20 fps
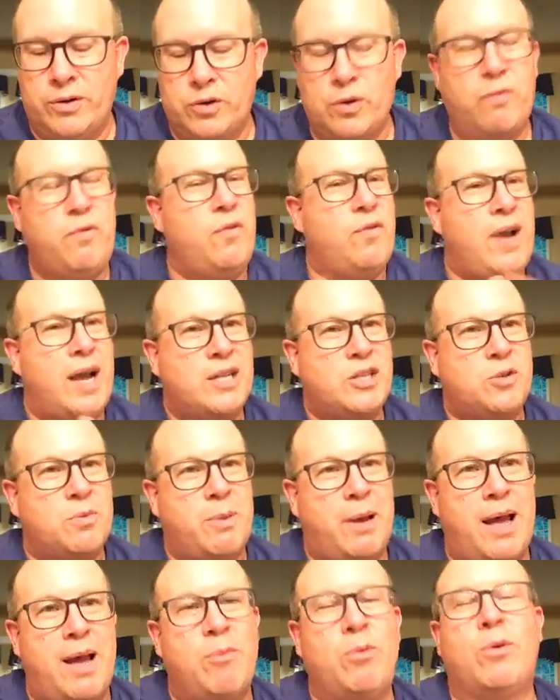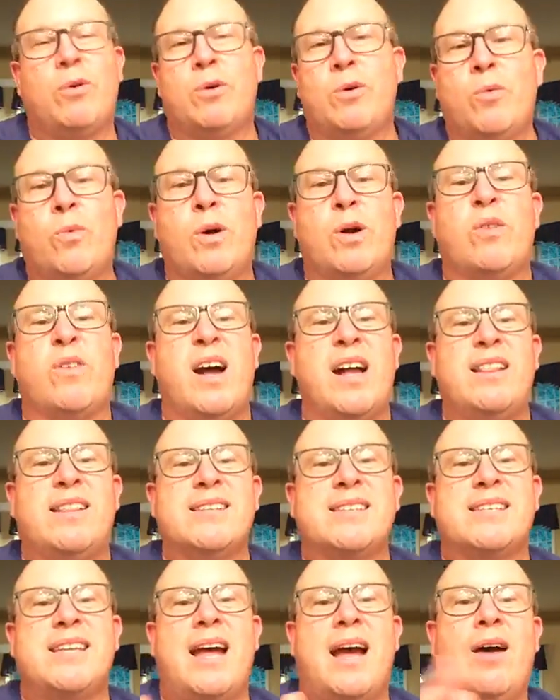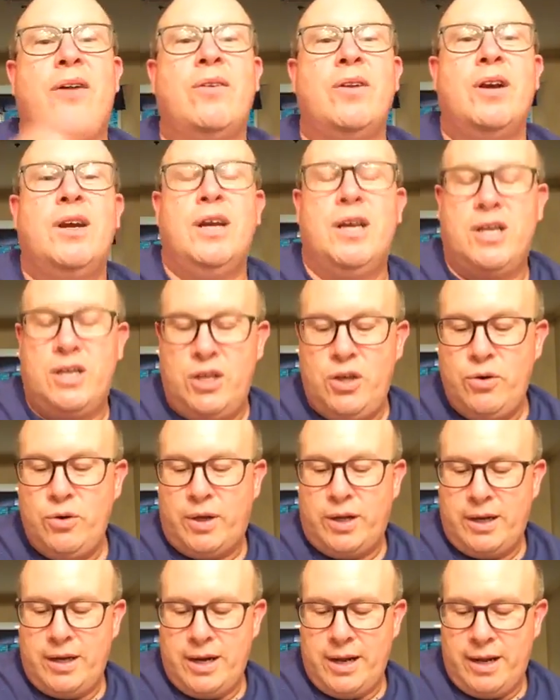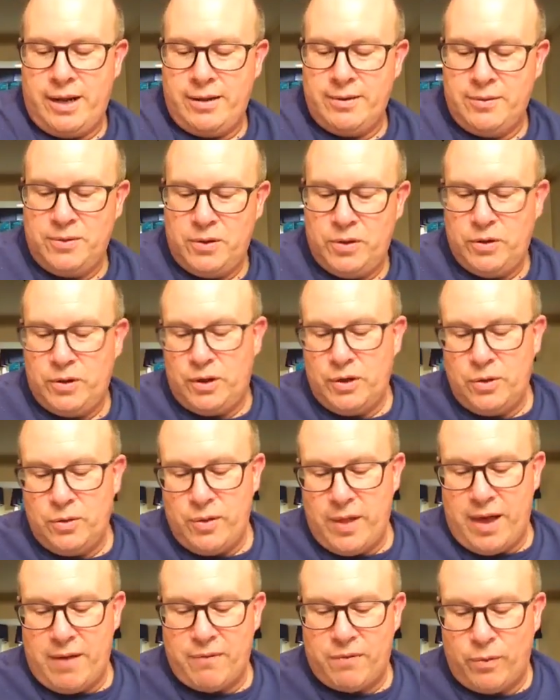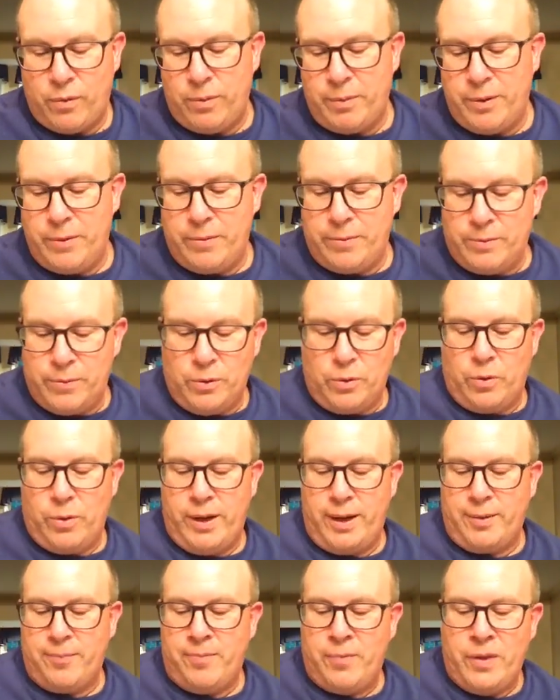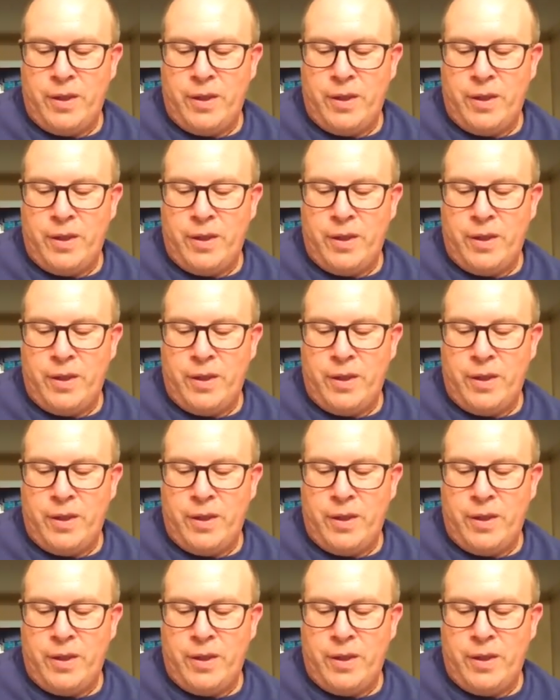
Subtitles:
So if you've got your Bible or you want to write this down, you can do that for me real quick.